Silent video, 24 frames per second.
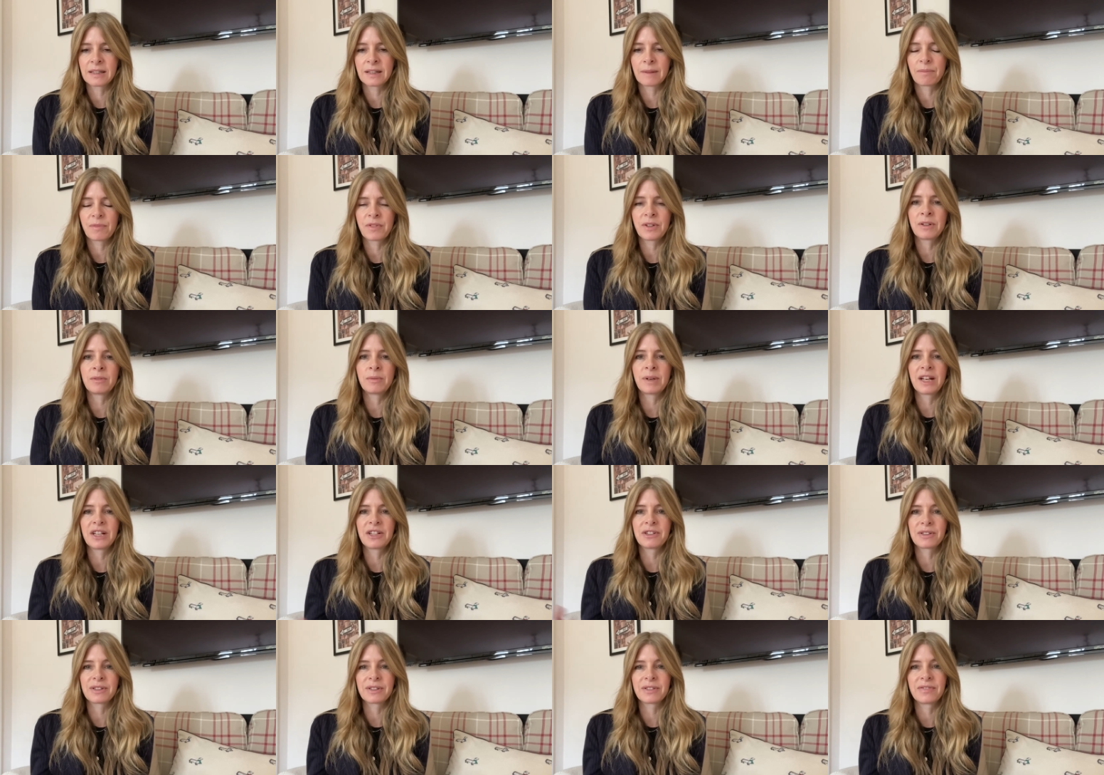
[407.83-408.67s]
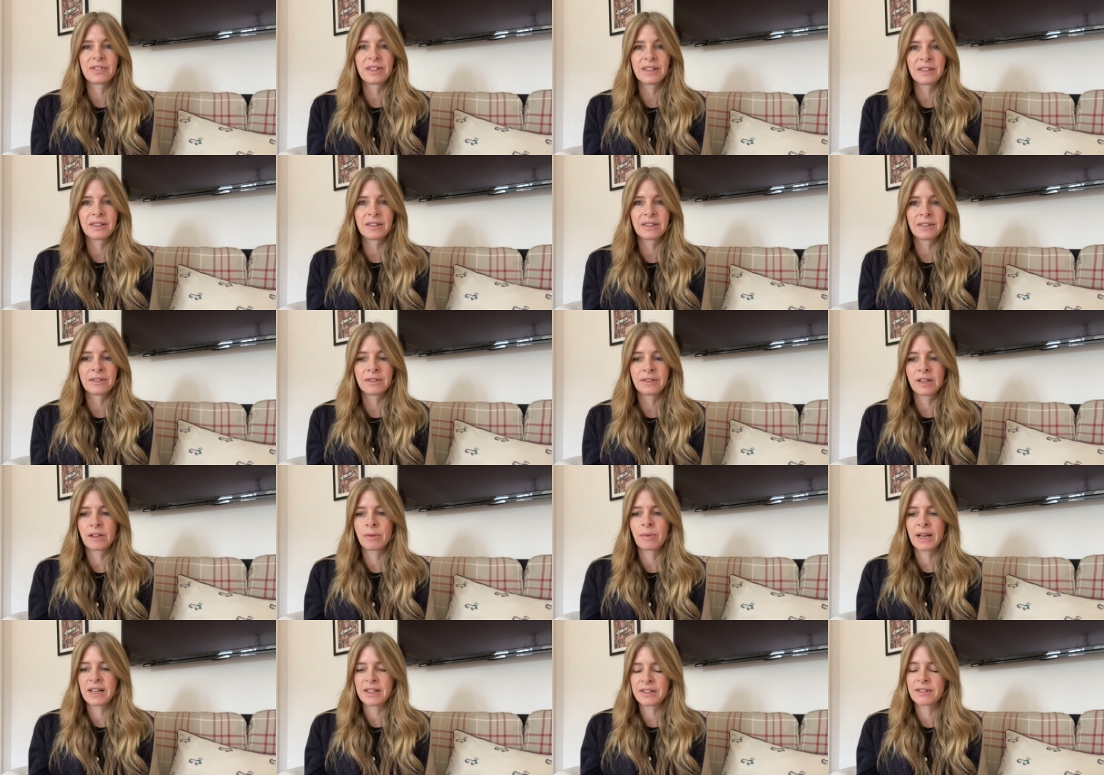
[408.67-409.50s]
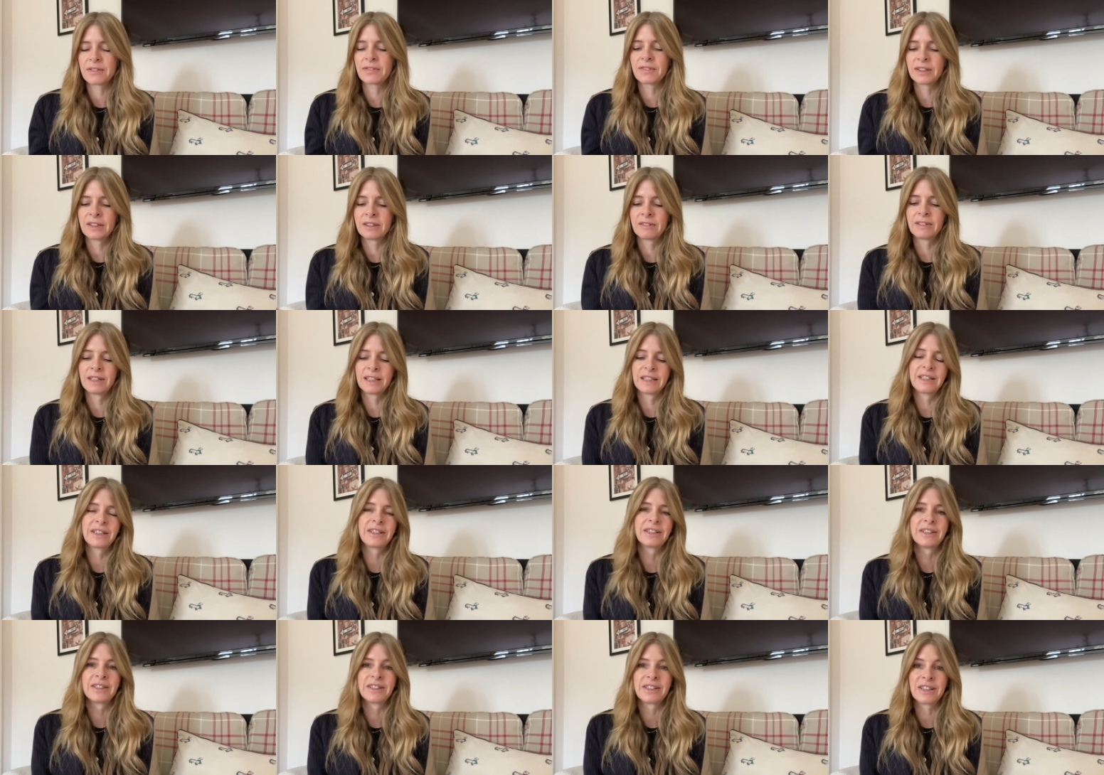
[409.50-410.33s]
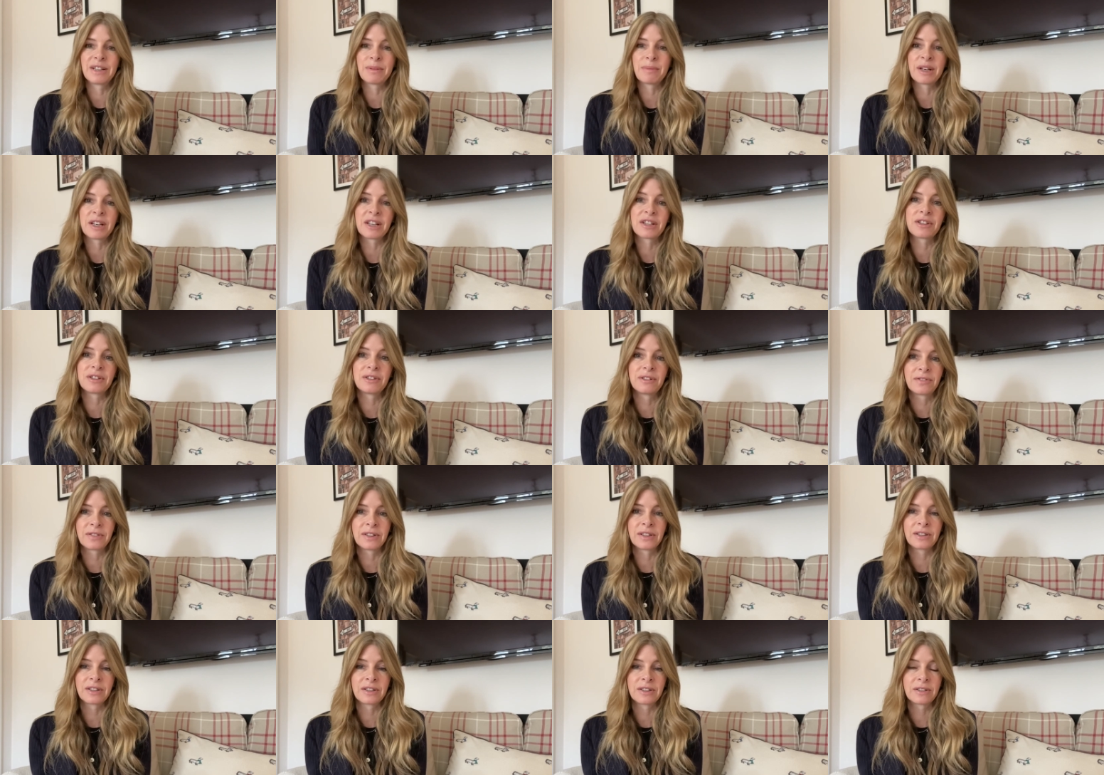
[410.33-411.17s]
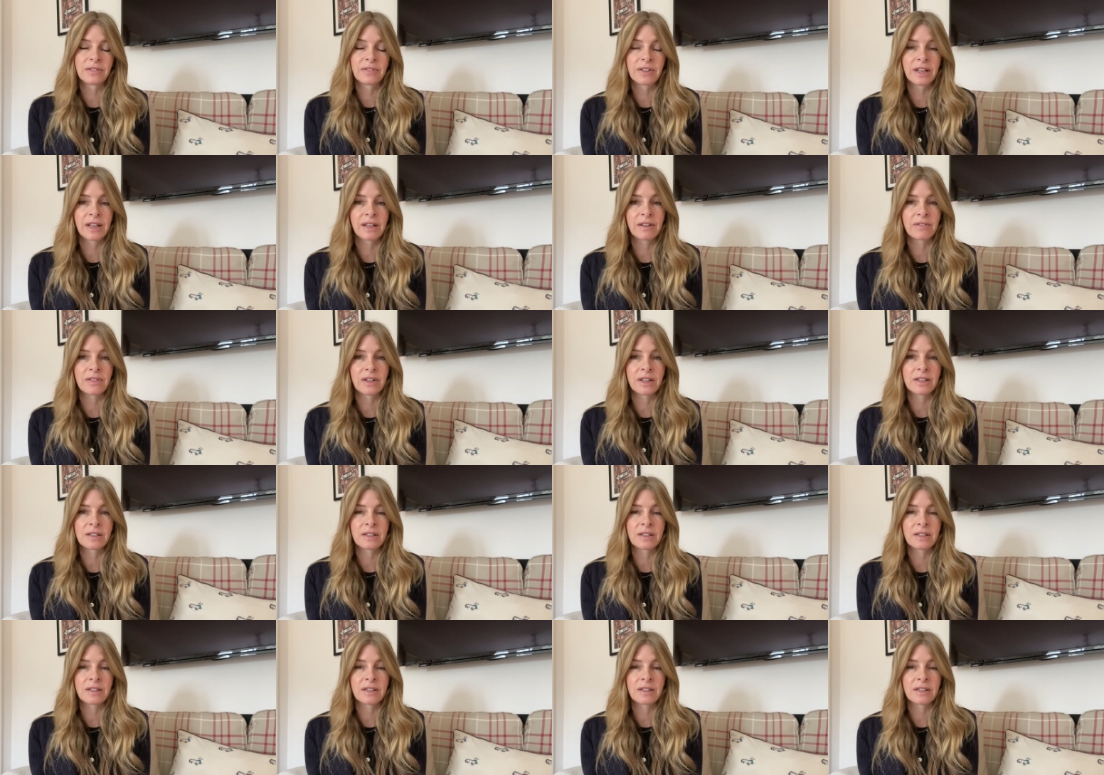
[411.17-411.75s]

your waitress feel, or your waiter feel, really good, and it makes you feel good for giving.